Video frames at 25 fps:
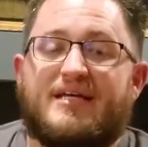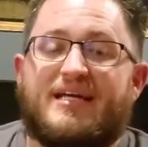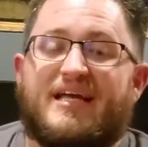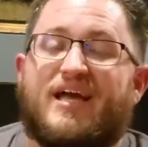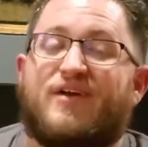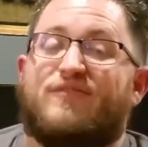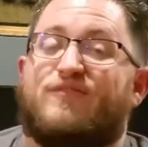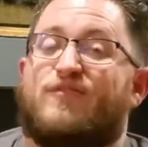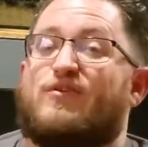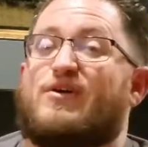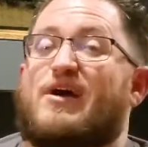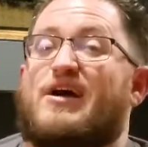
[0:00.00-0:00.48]

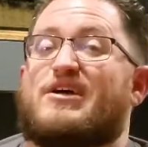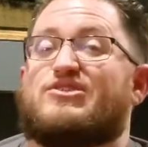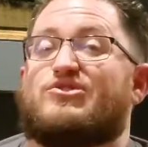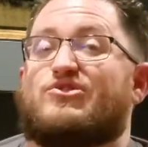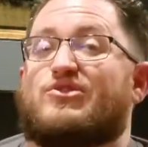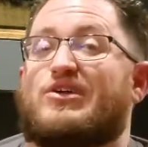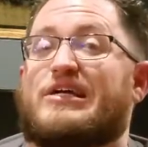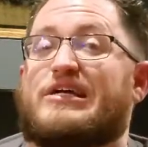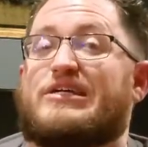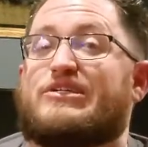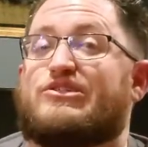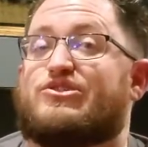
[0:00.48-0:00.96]
If you guys
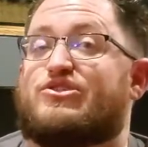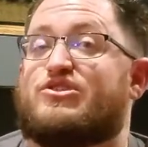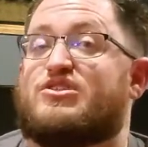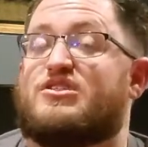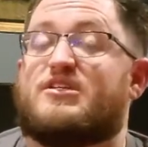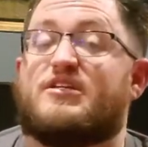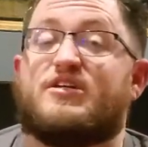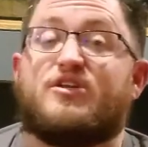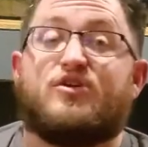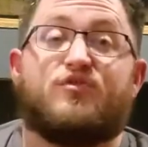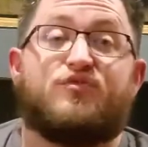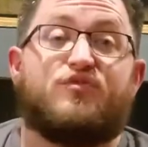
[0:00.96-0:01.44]
are
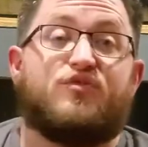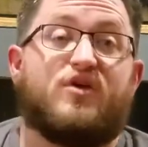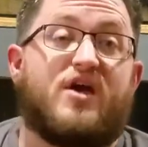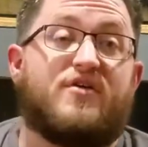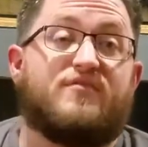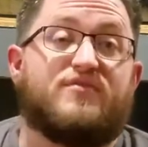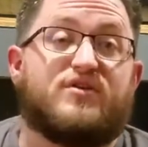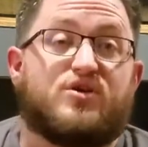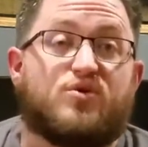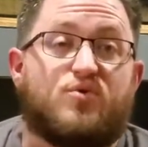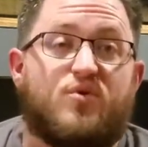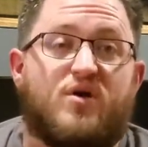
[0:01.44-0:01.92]
interested, or if you have
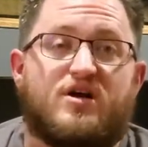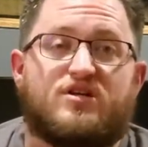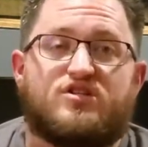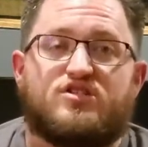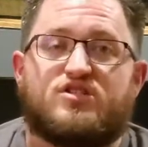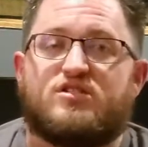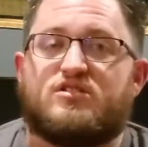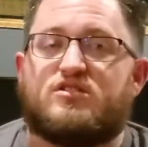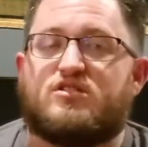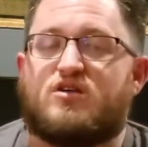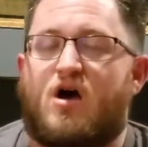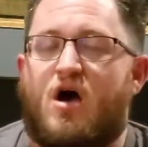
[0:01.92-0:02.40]
any
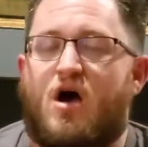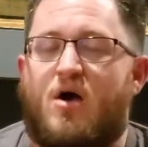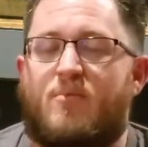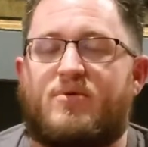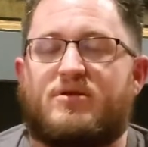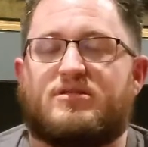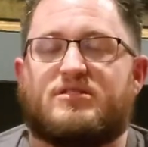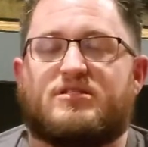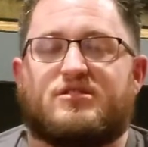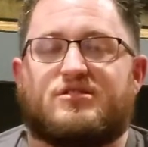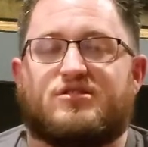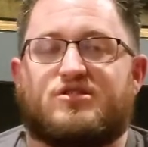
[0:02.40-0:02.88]
questions,
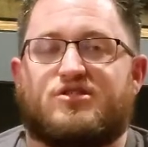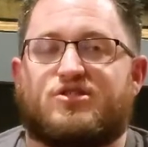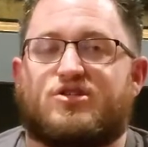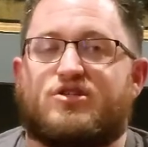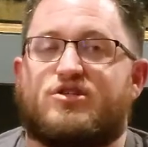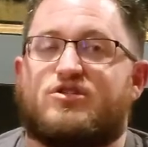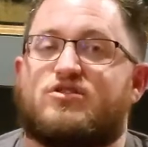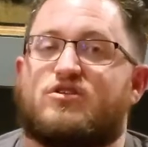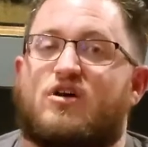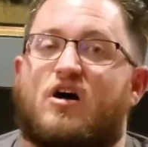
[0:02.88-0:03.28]
comments, concerns,